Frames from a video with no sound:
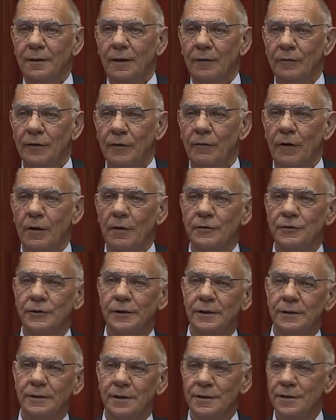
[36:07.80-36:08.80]
of the
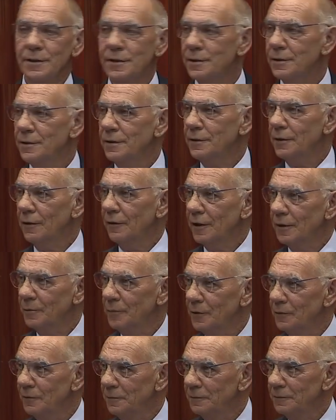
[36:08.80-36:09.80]
Voluntary Assistant Dying
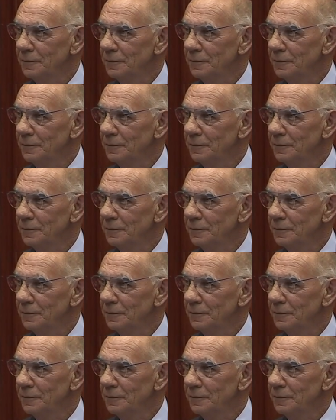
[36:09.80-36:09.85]
Bill.